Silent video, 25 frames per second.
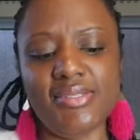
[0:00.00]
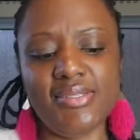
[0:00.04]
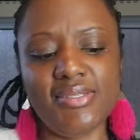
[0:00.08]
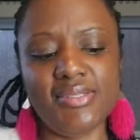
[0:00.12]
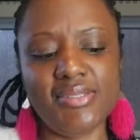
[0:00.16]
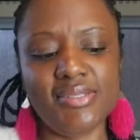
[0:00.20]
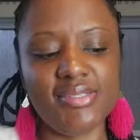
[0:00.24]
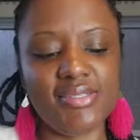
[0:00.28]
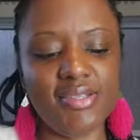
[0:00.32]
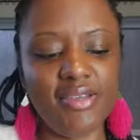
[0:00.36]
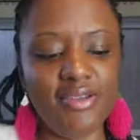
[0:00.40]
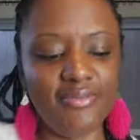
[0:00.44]

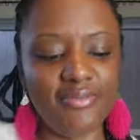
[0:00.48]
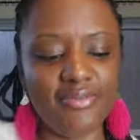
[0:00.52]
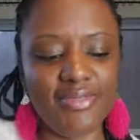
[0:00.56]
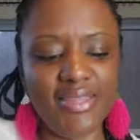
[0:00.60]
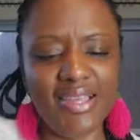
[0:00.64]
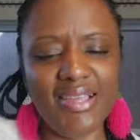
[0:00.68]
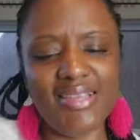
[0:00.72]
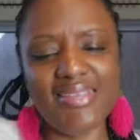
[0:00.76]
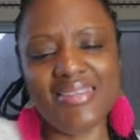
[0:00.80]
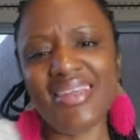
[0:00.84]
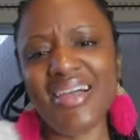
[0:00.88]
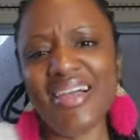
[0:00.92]
stuff.
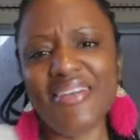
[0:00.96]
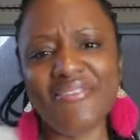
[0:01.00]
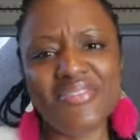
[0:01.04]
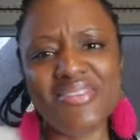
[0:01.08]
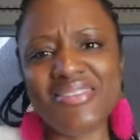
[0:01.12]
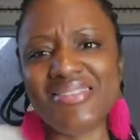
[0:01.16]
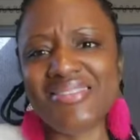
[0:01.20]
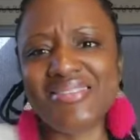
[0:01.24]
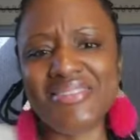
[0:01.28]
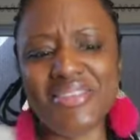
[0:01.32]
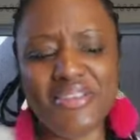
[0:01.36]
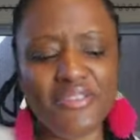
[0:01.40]
Think life
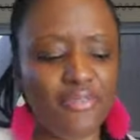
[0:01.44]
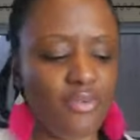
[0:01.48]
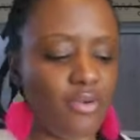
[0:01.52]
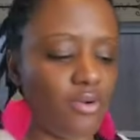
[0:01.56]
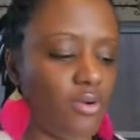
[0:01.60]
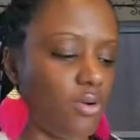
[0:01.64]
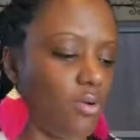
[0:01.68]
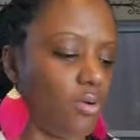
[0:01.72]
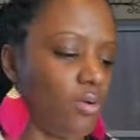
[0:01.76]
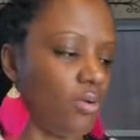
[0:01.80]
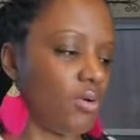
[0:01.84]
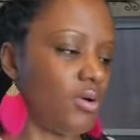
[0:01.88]
is
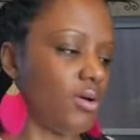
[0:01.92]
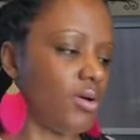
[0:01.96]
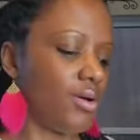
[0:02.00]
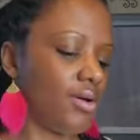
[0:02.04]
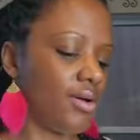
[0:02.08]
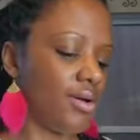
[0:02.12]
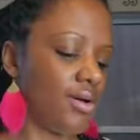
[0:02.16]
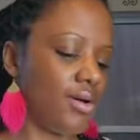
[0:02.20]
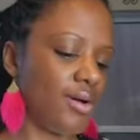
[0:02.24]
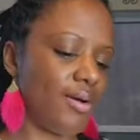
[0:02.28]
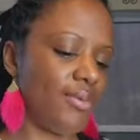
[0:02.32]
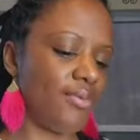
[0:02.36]
difficult.
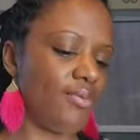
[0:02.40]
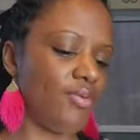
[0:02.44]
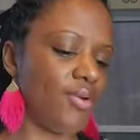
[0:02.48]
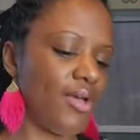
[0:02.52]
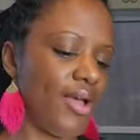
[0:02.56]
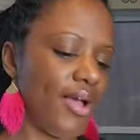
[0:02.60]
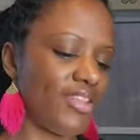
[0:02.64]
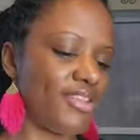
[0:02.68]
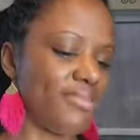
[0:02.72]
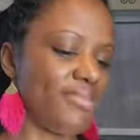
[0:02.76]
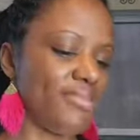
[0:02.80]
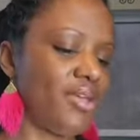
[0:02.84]
Um, we
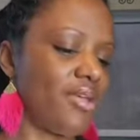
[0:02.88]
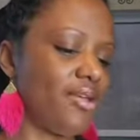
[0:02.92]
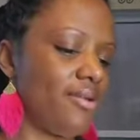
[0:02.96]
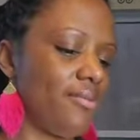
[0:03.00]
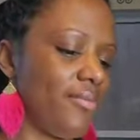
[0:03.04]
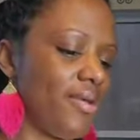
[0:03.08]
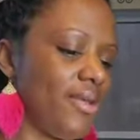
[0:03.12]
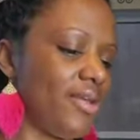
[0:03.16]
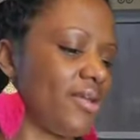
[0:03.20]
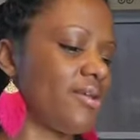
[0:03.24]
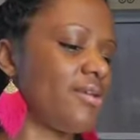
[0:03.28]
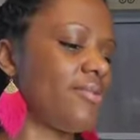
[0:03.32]
have to be
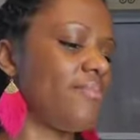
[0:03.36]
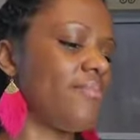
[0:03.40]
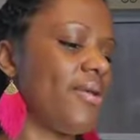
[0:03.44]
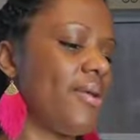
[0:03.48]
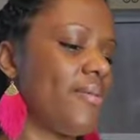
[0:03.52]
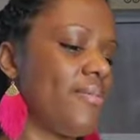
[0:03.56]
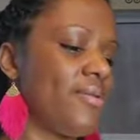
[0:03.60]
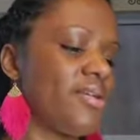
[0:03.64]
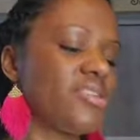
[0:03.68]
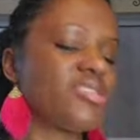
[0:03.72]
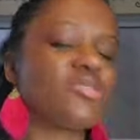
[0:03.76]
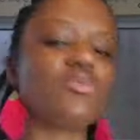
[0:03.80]
committed.
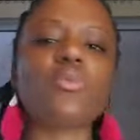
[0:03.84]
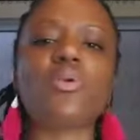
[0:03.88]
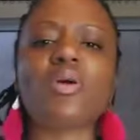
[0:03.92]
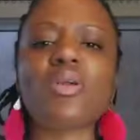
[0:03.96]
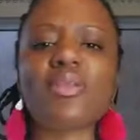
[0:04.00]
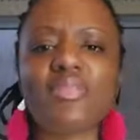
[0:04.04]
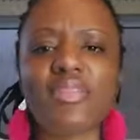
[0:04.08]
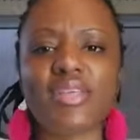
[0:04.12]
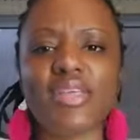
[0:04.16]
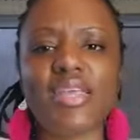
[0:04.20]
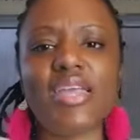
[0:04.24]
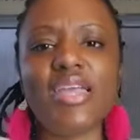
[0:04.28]
Commitment is one
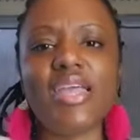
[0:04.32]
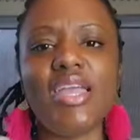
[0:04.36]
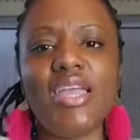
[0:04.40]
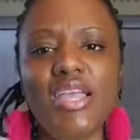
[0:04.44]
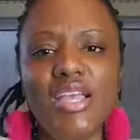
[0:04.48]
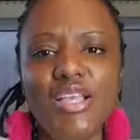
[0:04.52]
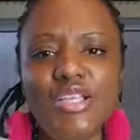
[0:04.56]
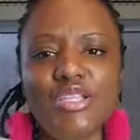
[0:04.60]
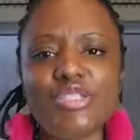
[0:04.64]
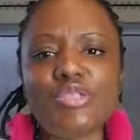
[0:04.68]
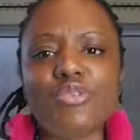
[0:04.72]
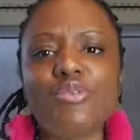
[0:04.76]
of the
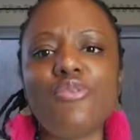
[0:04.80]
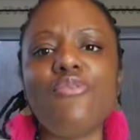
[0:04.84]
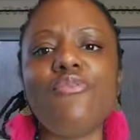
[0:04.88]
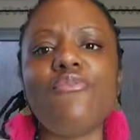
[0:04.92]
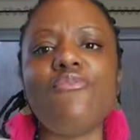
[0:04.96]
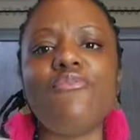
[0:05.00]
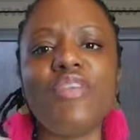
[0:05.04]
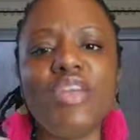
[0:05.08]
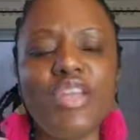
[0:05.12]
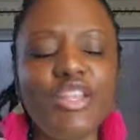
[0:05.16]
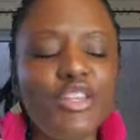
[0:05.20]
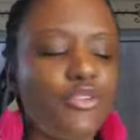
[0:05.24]
keys to
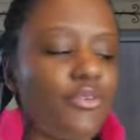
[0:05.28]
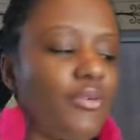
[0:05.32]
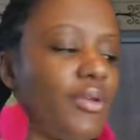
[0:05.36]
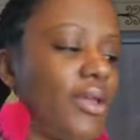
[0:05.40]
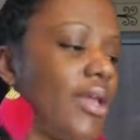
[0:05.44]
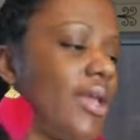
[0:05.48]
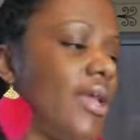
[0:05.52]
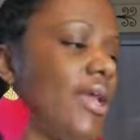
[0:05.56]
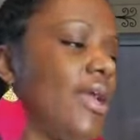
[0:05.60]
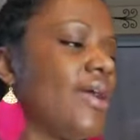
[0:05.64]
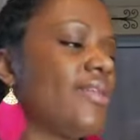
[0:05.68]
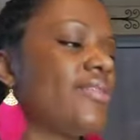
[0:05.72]

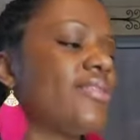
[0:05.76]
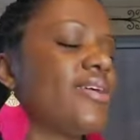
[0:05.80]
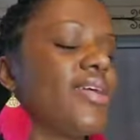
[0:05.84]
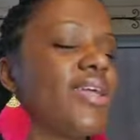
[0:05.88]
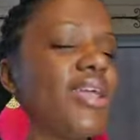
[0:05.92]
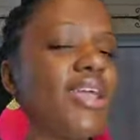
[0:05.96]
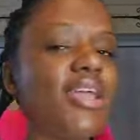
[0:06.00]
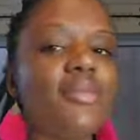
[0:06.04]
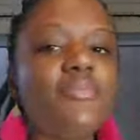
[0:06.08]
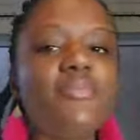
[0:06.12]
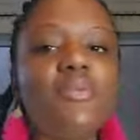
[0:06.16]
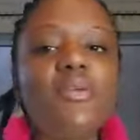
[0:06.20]
victory. The
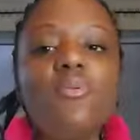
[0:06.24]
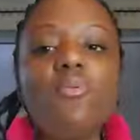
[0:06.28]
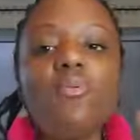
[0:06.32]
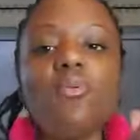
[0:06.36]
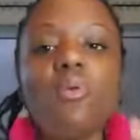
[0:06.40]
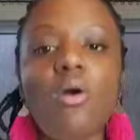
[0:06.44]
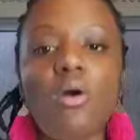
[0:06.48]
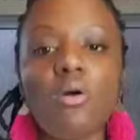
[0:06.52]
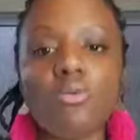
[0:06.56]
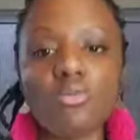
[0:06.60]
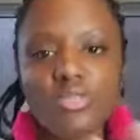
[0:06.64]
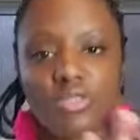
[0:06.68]
enemy
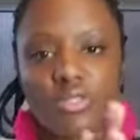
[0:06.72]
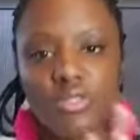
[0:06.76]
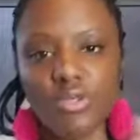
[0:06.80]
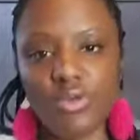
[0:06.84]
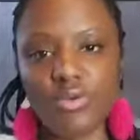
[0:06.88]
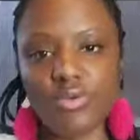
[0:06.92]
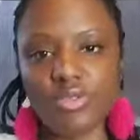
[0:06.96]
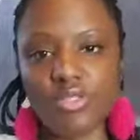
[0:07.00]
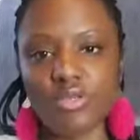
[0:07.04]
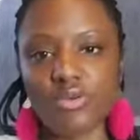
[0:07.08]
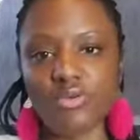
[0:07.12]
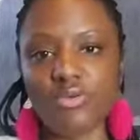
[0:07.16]
wants
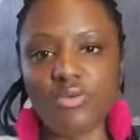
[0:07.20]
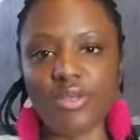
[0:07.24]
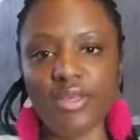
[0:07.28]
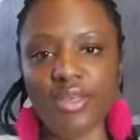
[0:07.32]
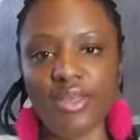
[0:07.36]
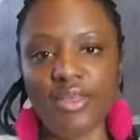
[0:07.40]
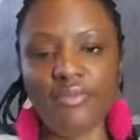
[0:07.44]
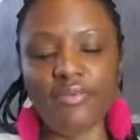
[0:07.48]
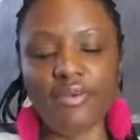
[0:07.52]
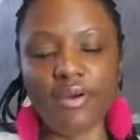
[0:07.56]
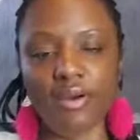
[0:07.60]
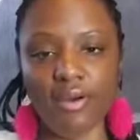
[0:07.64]
you to
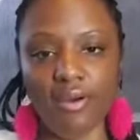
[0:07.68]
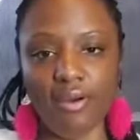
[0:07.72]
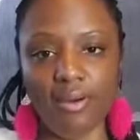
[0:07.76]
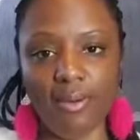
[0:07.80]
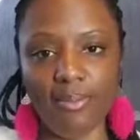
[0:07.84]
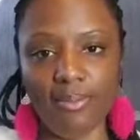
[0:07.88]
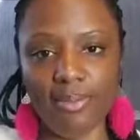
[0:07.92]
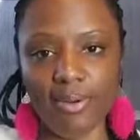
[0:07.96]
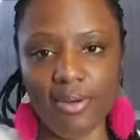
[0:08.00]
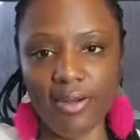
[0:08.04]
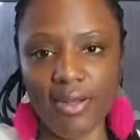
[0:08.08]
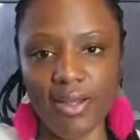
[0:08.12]
give
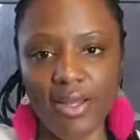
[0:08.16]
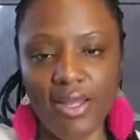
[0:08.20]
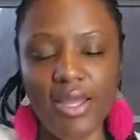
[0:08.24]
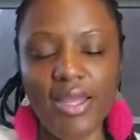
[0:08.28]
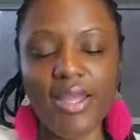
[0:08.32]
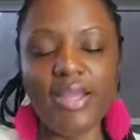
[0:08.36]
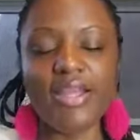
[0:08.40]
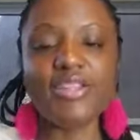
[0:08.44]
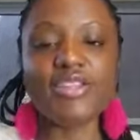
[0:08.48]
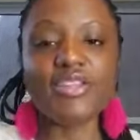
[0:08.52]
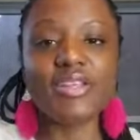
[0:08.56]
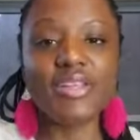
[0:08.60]
up.
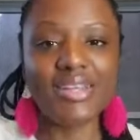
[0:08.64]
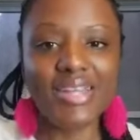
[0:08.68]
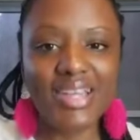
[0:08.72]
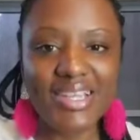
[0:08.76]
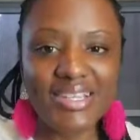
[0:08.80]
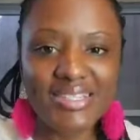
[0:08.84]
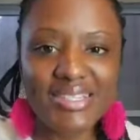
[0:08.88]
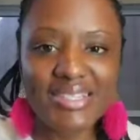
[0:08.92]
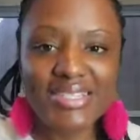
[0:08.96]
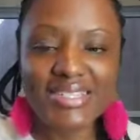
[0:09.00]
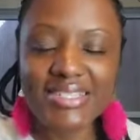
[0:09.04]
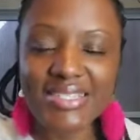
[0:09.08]

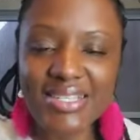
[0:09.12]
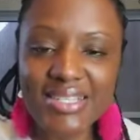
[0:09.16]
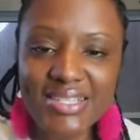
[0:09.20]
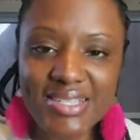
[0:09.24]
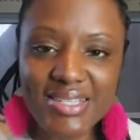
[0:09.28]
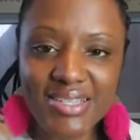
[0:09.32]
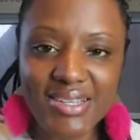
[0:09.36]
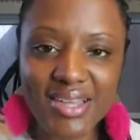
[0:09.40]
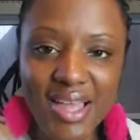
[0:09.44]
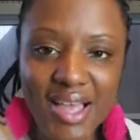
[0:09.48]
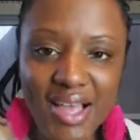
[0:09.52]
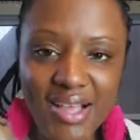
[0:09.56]
Galatians 6
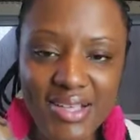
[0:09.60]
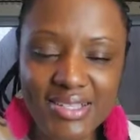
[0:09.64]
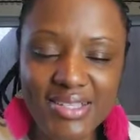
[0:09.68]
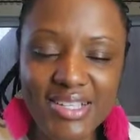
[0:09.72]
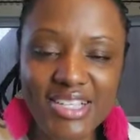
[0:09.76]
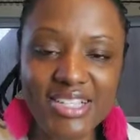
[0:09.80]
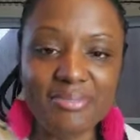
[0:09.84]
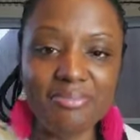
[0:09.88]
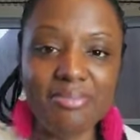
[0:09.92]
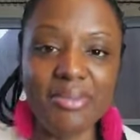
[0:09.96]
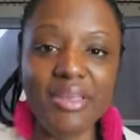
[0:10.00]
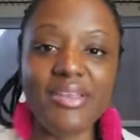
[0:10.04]
and 9
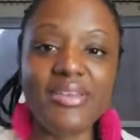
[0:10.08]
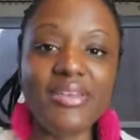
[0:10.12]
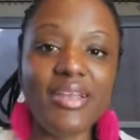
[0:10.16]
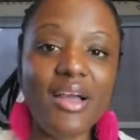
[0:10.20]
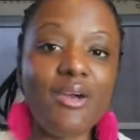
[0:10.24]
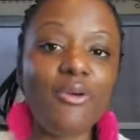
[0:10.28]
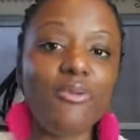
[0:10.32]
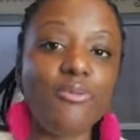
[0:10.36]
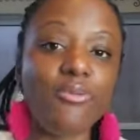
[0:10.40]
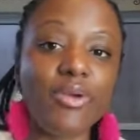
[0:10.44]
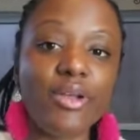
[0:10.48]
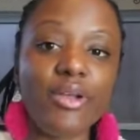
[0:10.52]
says, Be
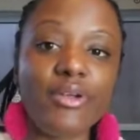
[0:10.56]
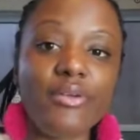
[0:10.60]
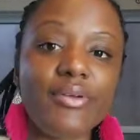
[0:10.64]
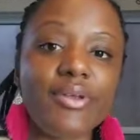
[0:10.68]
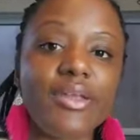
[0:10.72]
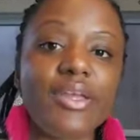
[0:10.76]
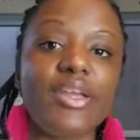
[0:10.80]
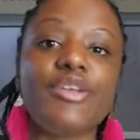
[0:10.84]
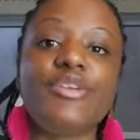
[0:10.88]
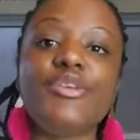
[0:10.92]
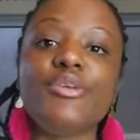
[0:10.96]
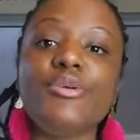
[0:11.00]
not
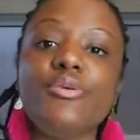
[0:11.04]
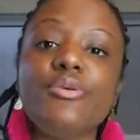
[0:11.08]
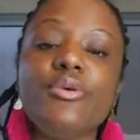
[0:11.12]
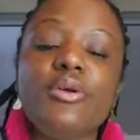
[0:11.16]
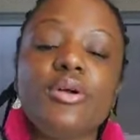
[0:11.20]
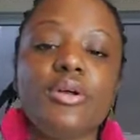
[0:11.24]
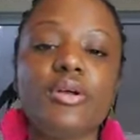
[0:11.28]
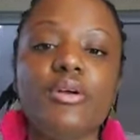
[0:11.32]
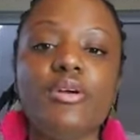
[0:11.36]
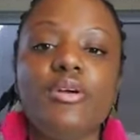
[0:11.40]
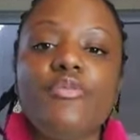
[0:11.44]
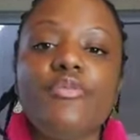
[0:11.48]
weary in
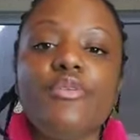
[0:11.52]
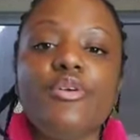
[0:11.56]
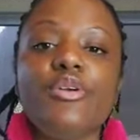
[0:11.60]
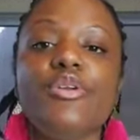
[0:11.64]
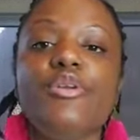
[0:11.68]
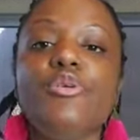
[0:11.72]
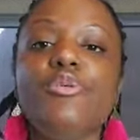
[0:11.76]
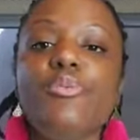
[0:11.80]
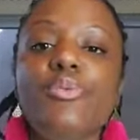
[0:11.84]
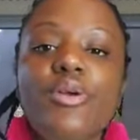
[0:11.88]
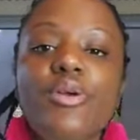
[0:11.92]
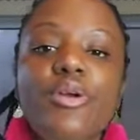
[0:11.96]
doing good, for
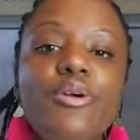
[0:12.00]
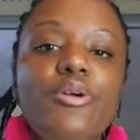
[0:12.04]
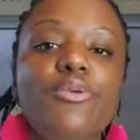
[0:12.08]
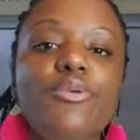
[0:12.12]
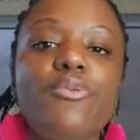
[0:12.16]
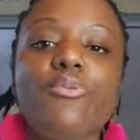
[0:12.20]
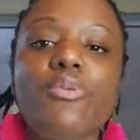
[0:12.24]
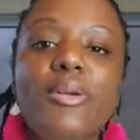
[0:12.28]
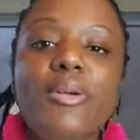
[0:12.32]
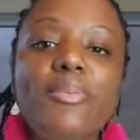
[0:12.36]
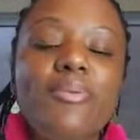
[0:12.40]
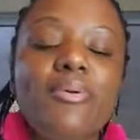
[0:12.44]
you
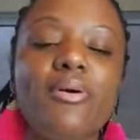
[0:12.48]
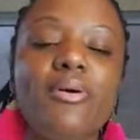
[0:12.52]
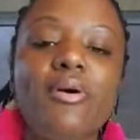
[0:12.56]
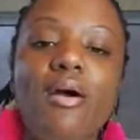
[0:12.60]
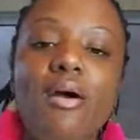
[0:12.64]
will reap a